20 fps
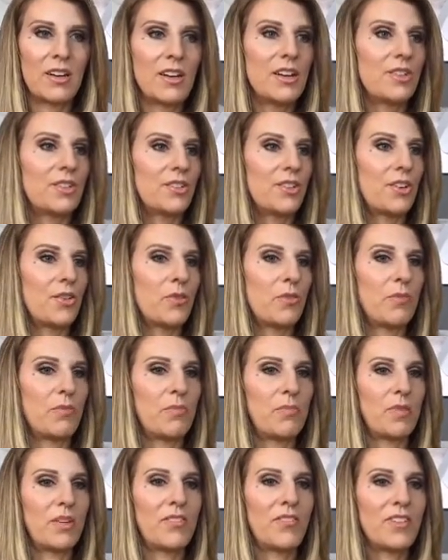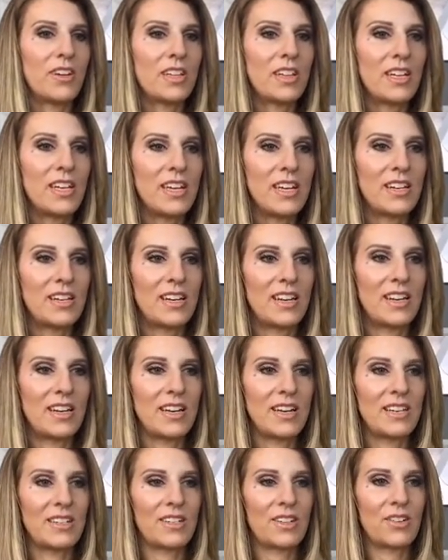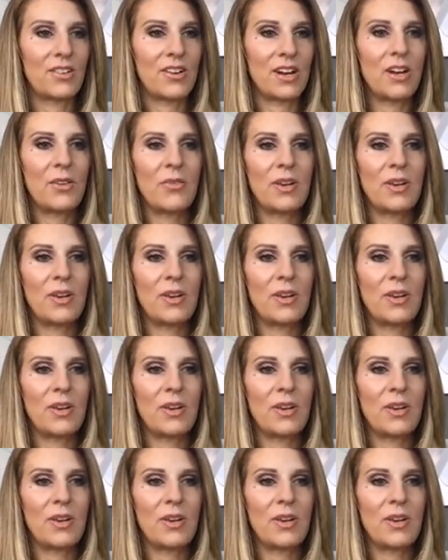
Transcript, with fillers: So Perfectly Undone is a great